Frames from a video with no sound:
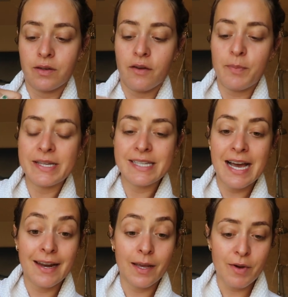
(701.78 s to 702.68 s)
I've been
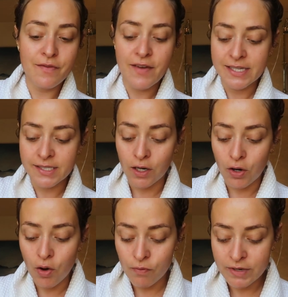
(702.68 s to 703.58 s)
tanning my face a
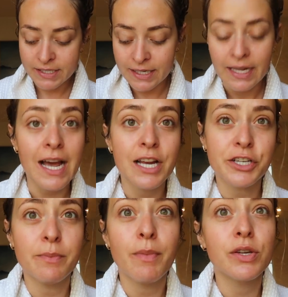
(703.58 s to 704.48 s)
lot recently.
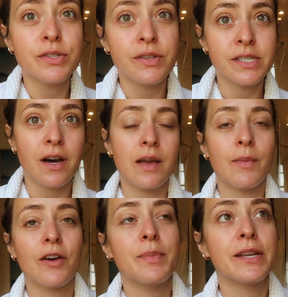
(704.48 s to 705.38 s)
Actually, most of the time
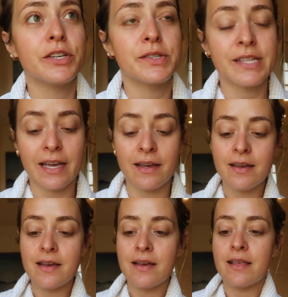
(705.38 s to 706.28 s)
I've been using
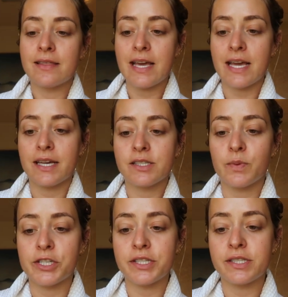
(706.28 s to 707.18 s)
this,
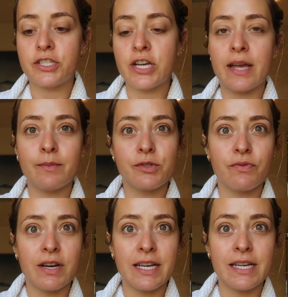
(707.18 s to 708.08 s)
which is the James
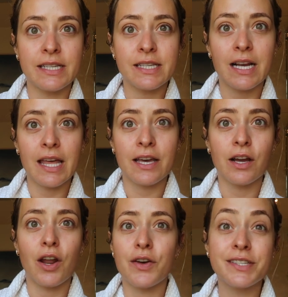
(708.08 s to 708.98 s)
Reed Click
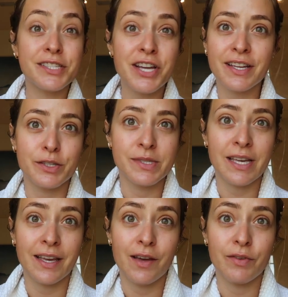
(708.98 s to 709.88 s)
and Glow. This is turning into a
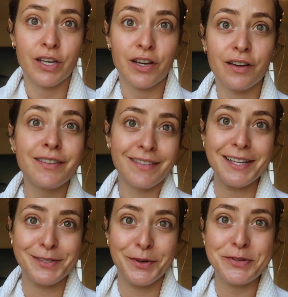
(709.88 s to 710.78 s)
skincare video.
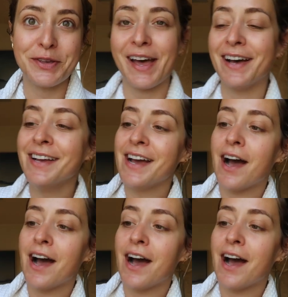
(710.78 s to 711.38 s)
Let's not do that.